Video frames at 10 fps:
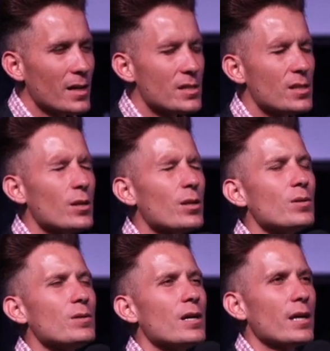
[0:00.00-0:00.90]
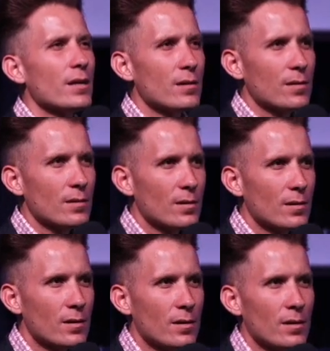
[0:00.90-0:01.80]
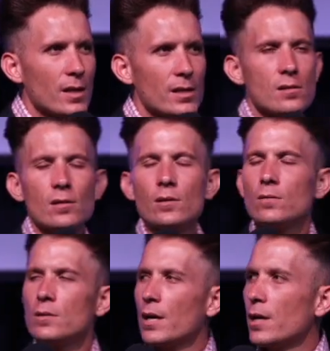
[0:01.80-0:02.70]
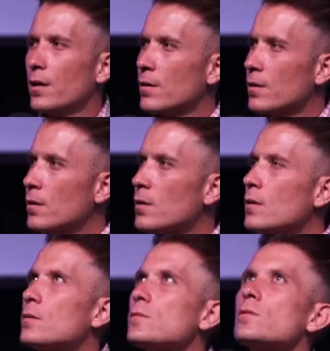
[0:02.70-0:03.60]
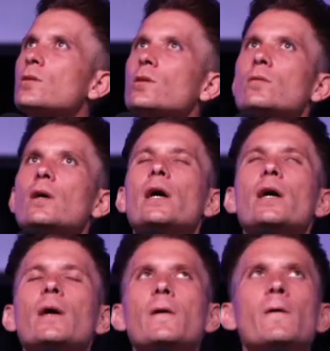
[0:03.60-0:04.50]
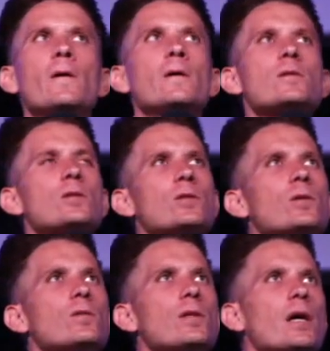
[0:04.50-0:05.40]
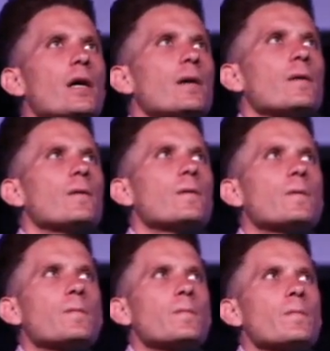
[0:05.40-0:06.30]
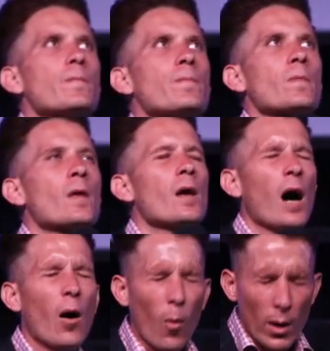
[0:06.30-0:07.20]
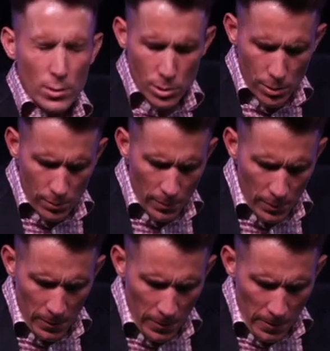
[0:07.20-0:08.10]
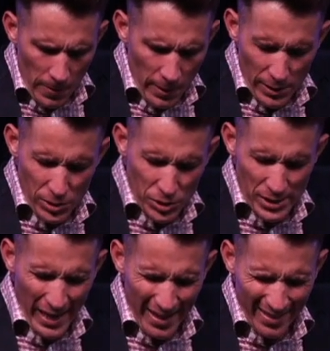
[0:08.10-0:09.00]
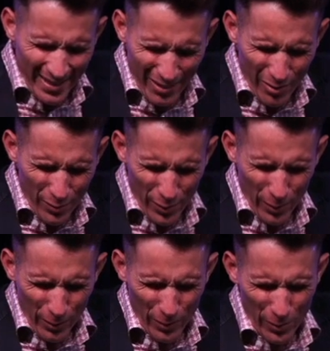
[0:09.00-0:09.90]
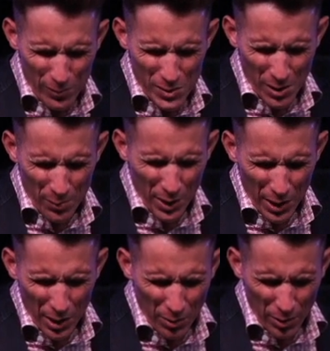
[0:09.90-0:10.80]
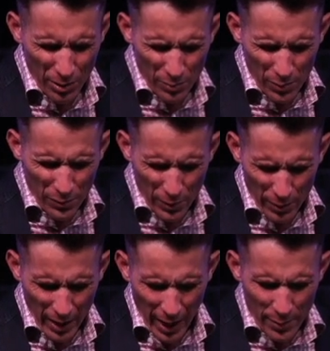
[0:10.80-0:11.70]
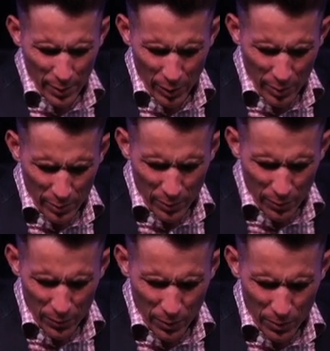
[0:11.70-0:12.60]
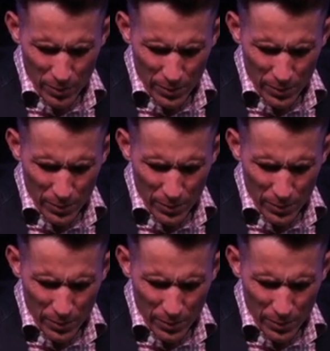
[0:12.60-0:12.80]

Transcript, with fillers: It's a new day. It's a new day. It's a new day. It's a new day. I want you, as you stand there if you're with somebody in agreement with you and I'm in agreement with you,